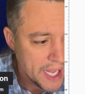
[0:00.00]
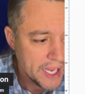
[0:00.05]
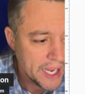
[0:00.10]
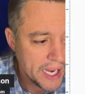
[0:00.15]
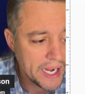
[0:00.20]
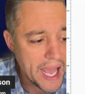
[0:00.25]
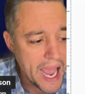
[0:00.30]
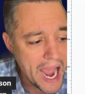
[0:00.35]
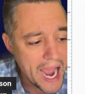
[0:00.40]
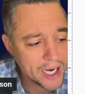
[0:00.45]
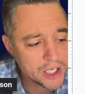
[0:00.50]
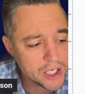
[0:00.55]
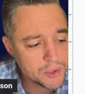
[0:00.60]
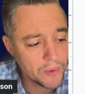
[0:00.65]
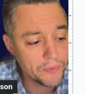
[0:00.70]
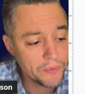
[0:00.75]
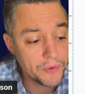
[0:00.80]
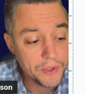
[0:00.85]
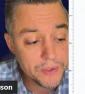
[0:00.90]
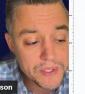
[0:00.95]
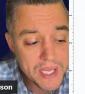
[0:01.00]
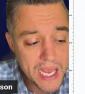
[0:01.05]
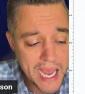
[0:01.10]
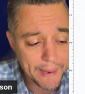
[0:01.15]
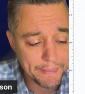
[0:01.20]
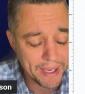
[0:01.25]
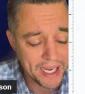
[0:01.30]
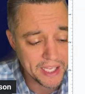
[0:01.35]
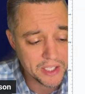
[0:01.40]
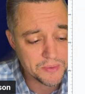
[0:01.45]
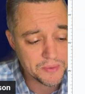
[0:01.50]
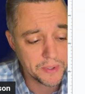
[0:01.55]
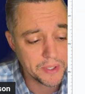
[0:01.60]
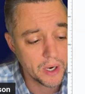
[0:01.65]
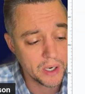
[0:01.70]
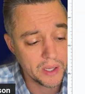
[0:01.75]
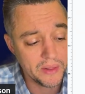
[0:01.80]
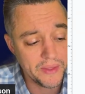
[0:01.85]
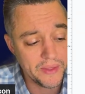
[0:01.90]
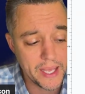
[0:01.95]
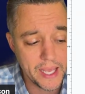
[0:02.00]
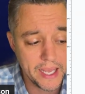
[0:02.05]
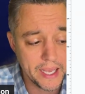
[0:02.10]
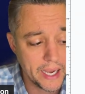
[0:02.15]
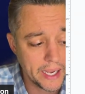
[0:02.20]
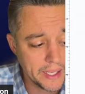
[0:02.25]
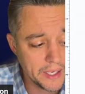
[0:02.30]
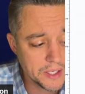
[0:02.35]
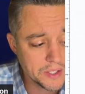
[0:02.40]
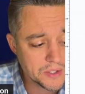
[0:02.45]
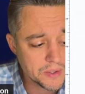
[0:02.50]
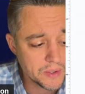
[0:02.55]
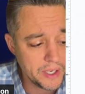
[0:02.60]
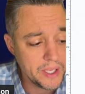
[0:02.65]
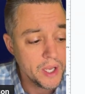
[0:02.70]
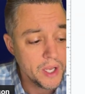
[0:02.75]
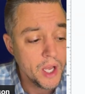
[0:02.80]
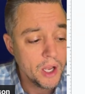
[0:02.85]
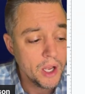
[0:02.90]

and actual news happenings regarding the AI industry.